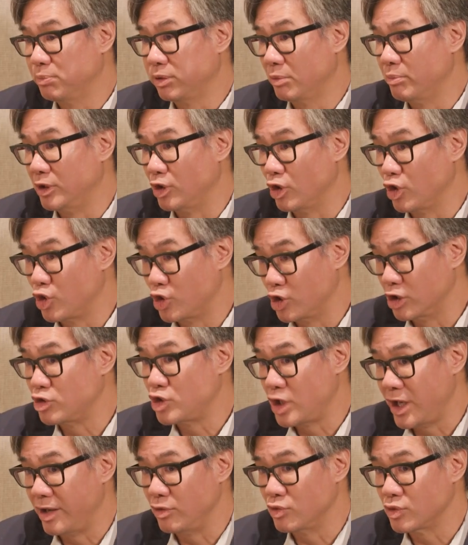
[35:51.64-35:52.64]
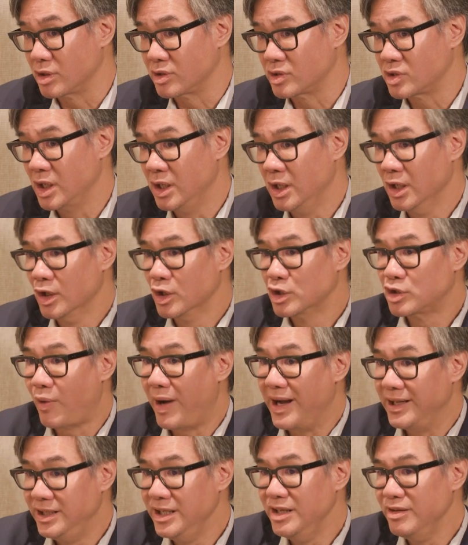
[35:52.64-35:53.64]
implement good changes. So
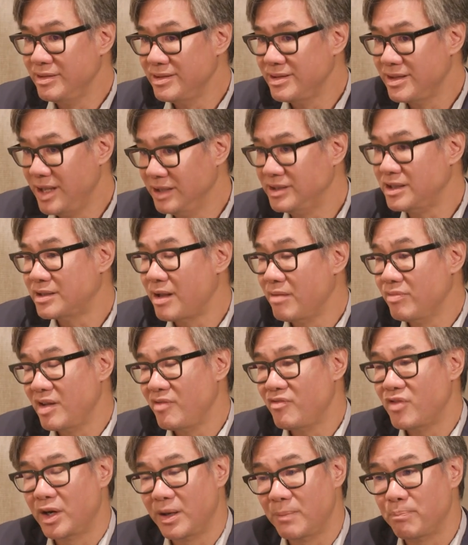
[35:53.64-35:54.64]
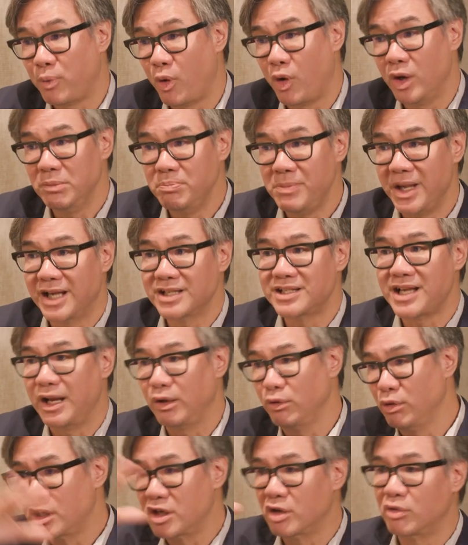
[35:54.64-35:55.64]
I think this is something very important, because I
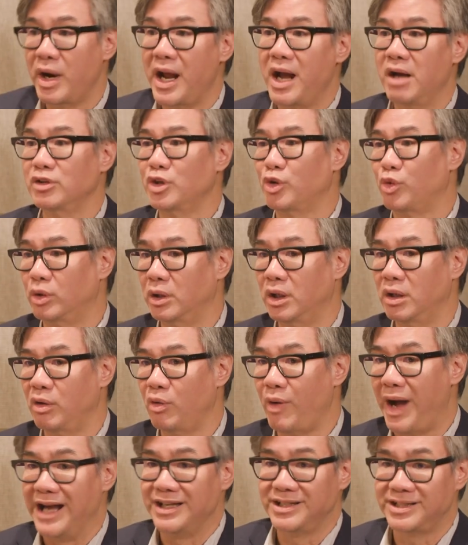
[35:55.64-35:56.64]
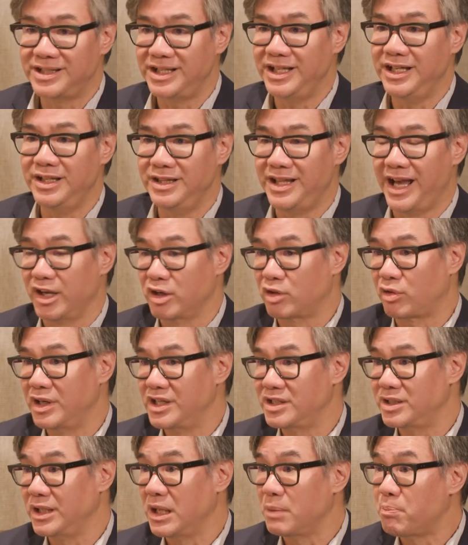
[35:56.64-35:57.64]
look around the world, I see that
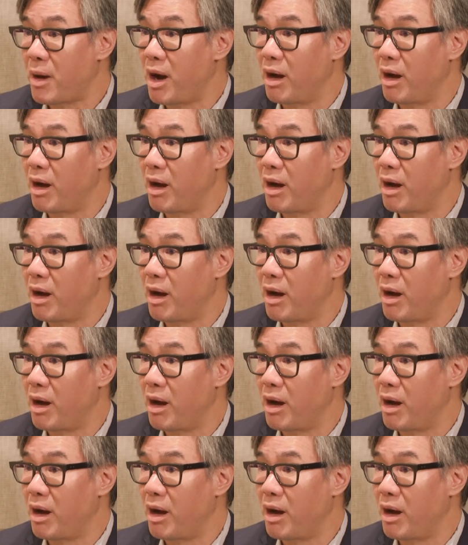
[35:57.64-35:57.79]
increasingly